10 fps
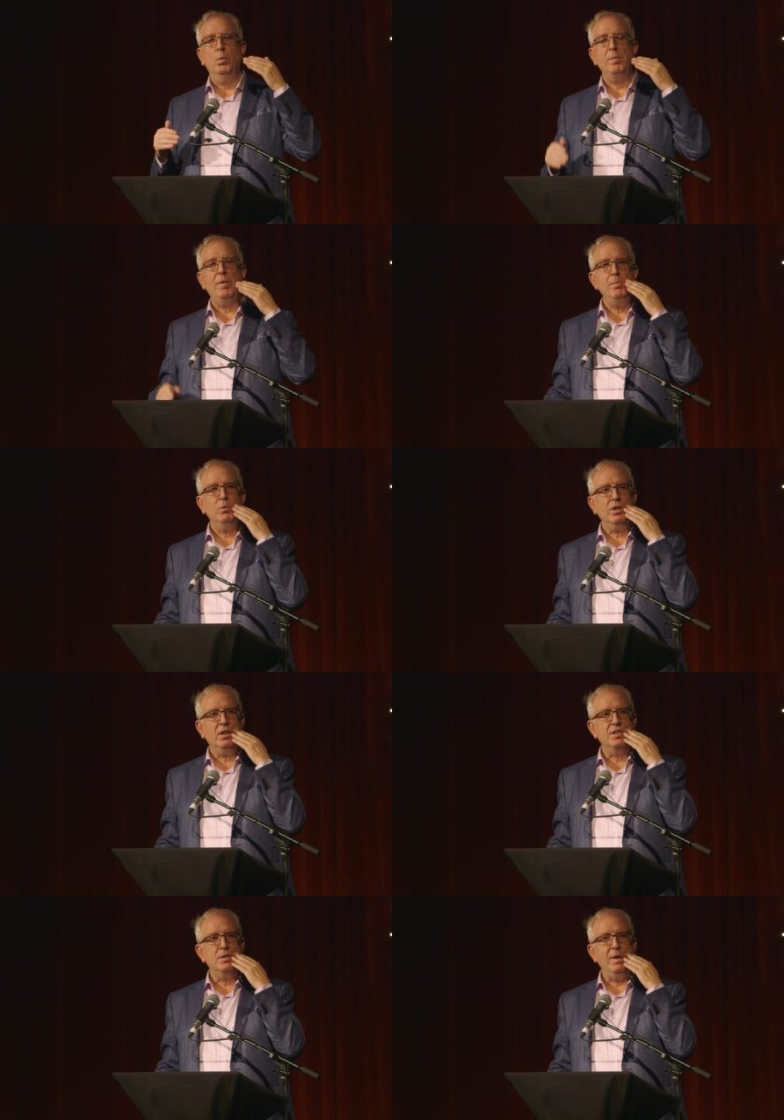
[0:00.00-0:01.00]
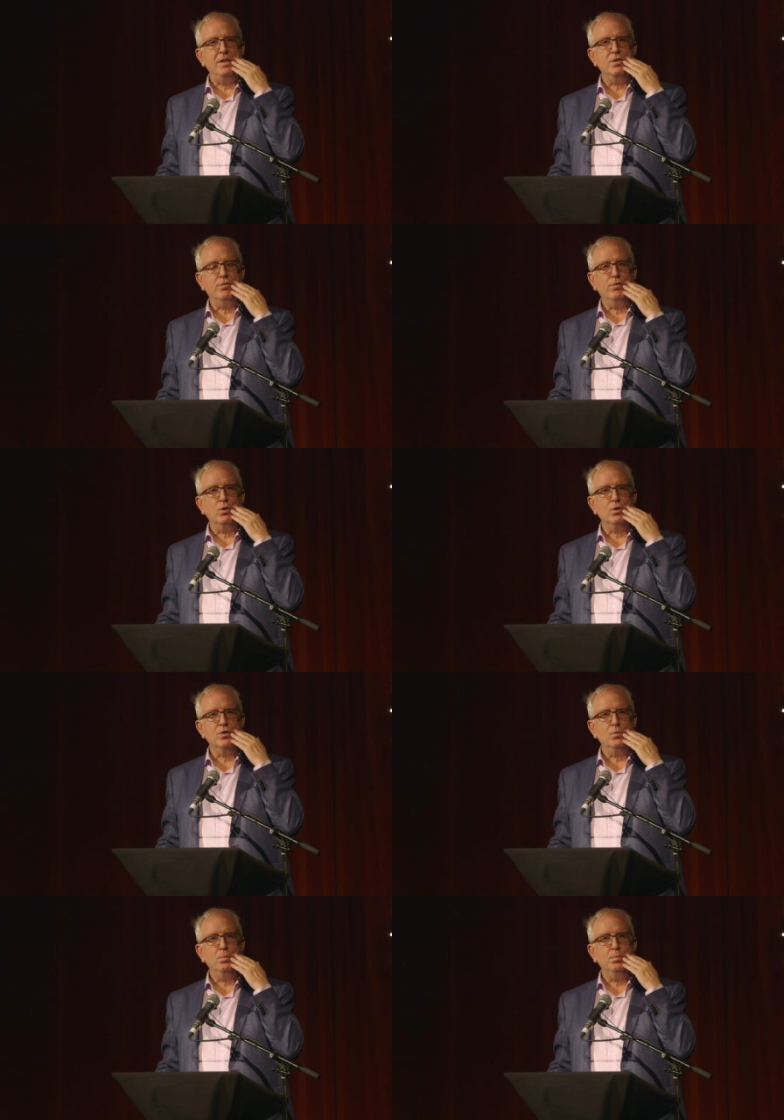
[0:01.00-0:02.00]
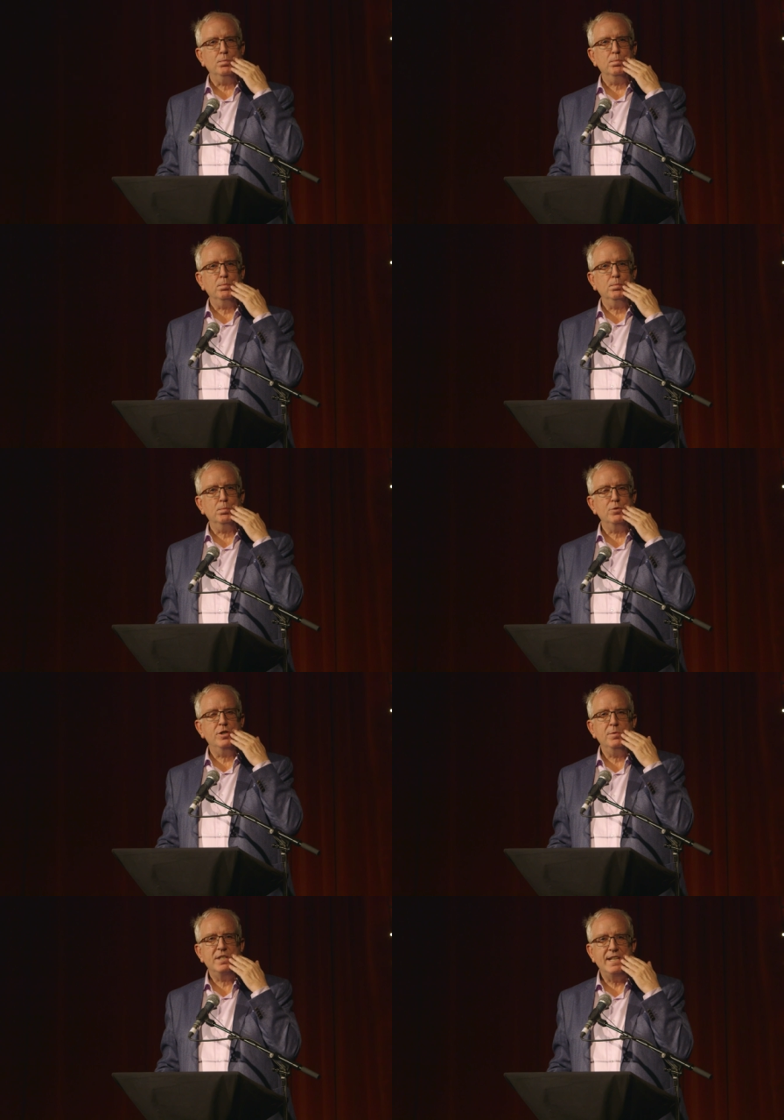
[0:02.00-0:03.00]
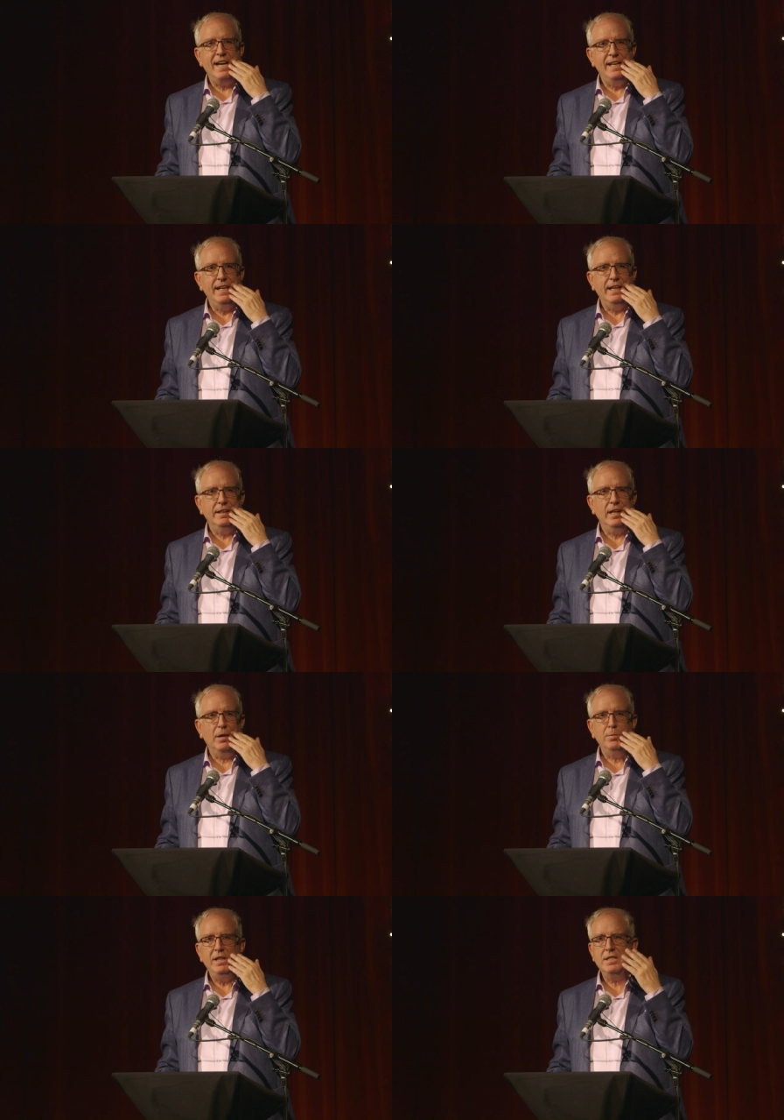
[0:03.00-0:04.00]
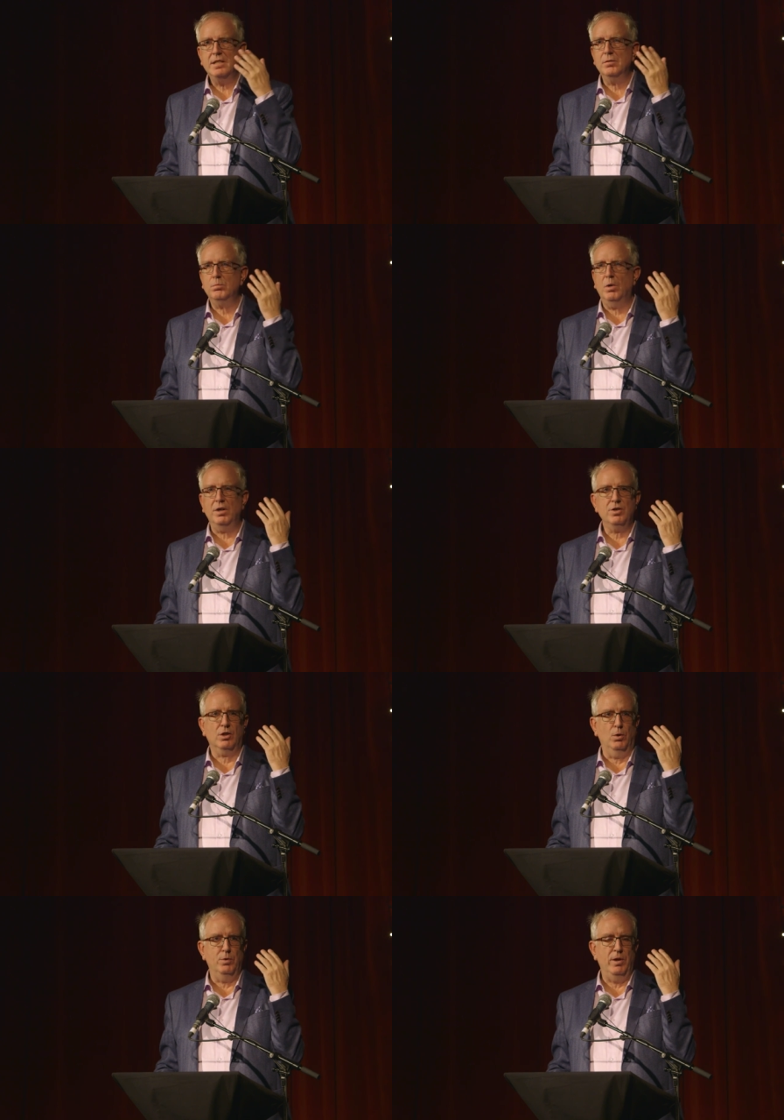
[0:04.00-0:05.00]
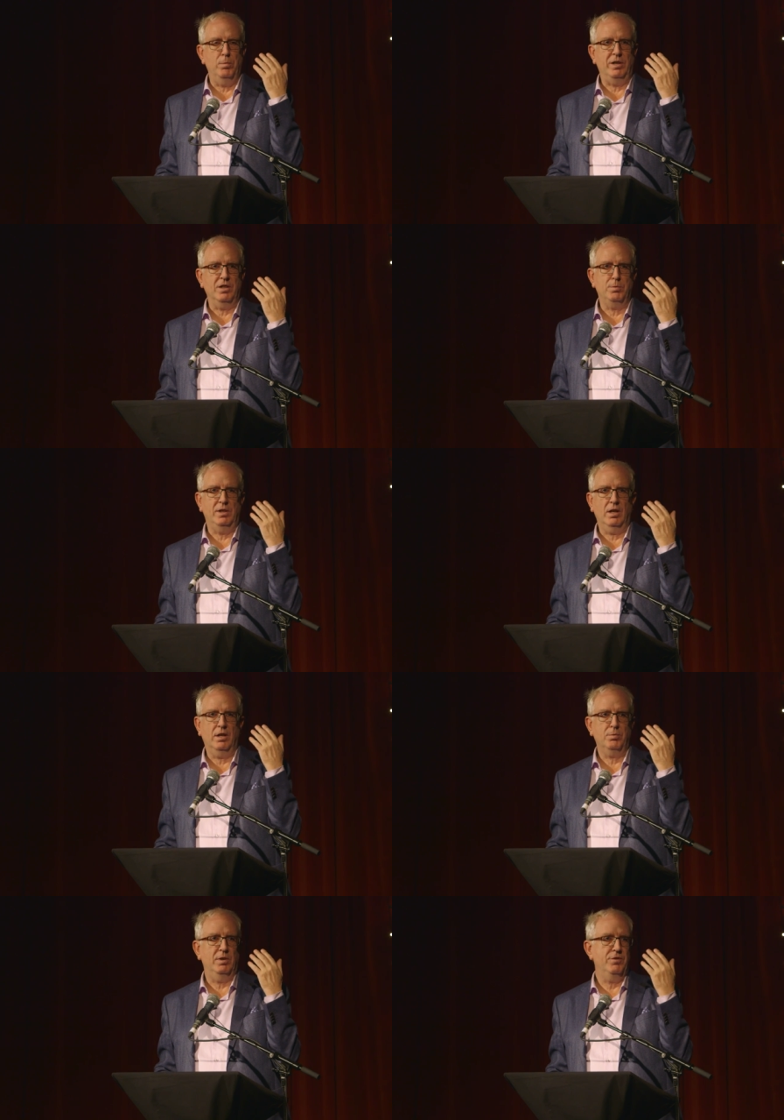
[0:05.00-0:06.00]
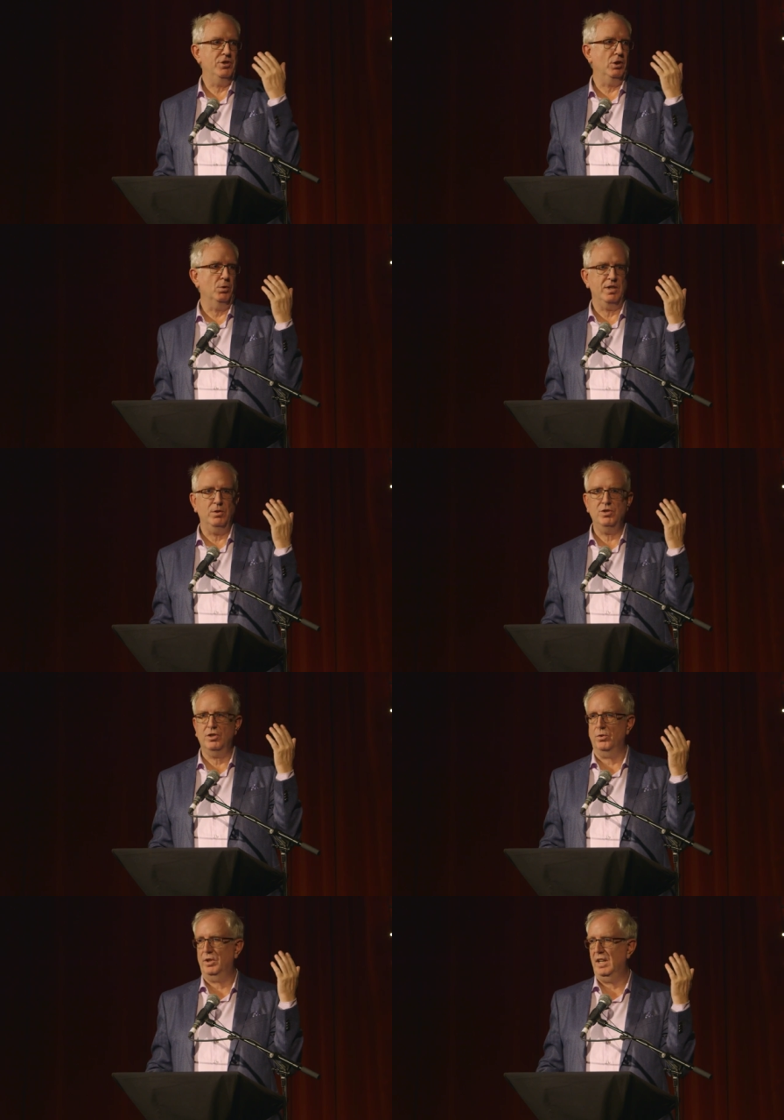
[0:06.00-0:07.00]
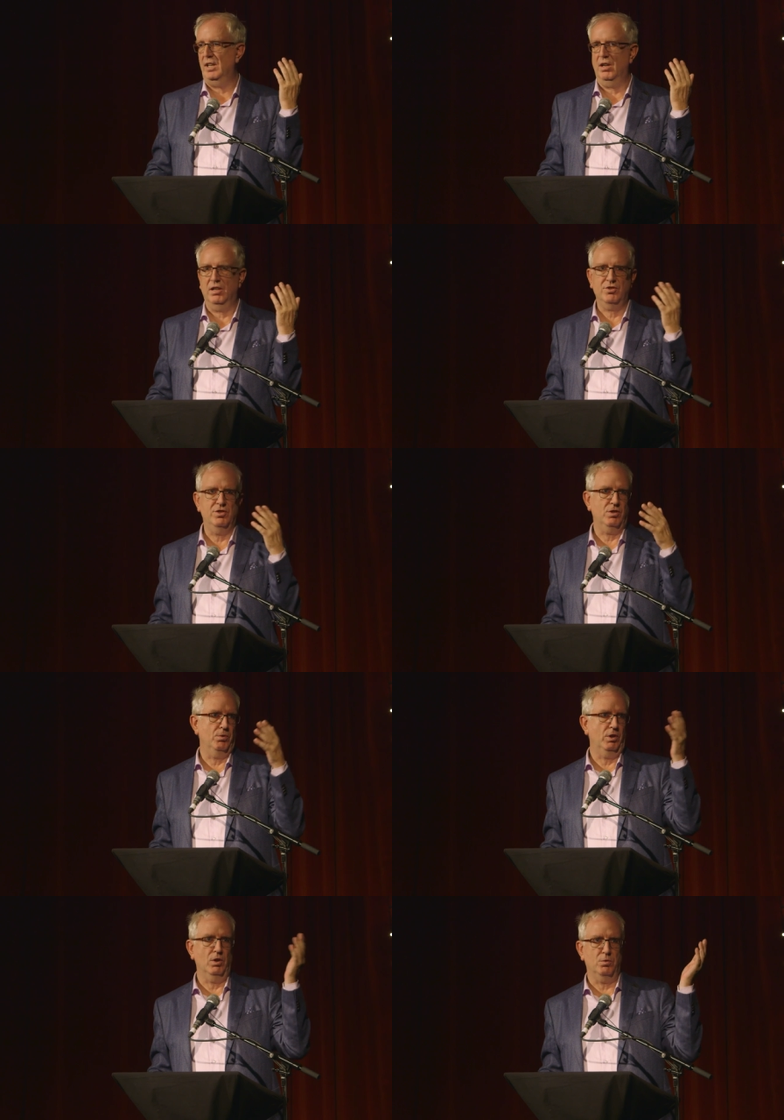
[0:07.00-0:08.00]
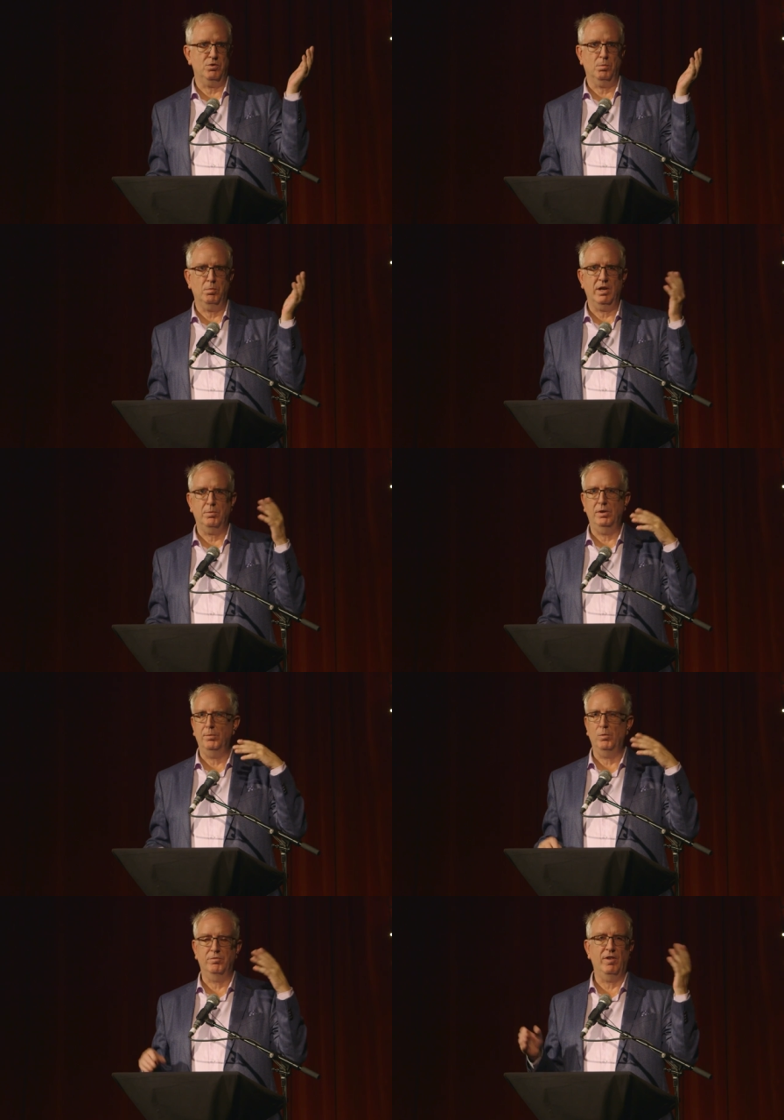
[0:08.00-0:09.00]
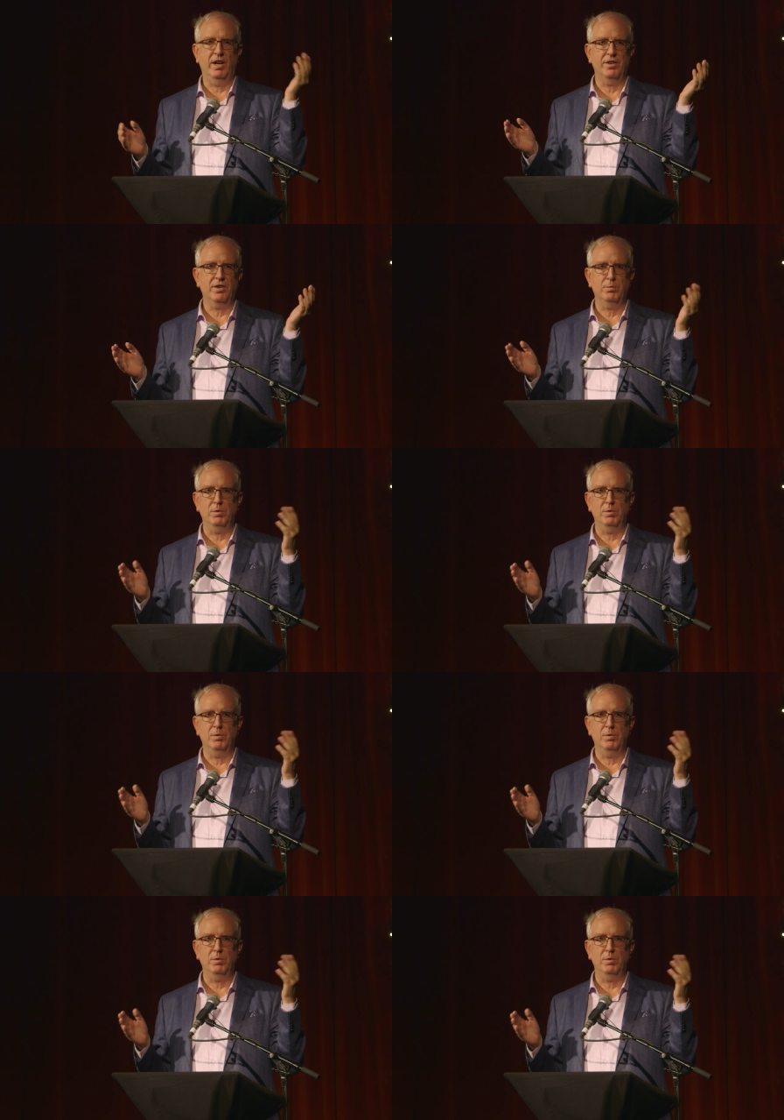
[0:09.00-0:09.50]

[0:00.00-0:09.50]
When my mother got dementia first, she was staying in, and we didn't want her going out because we thought, well, if she goes out, she's going to get lost. She's going to go somewhere. We won't find her.